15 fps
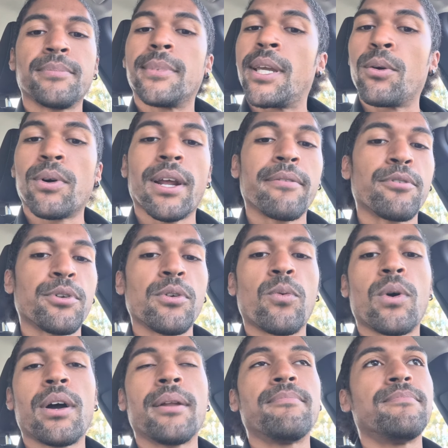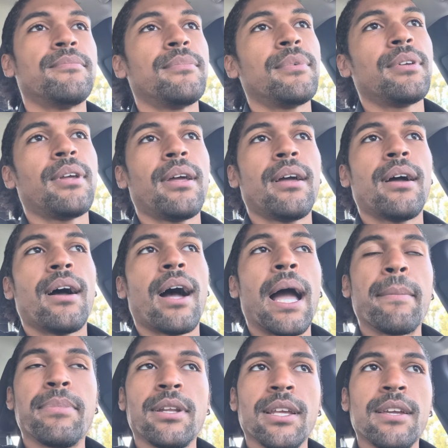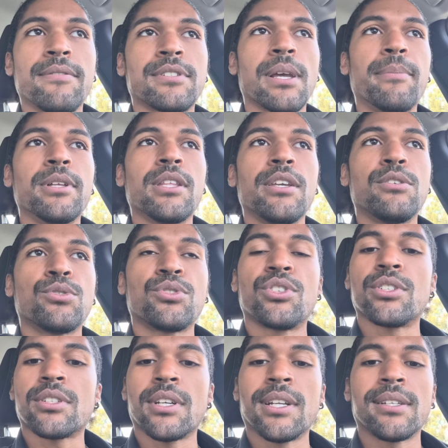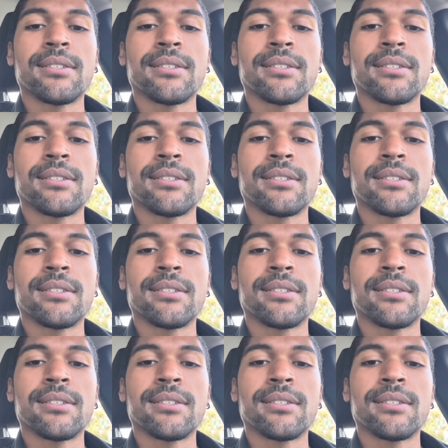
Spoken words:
get whatever you want. I believe some of these are just going to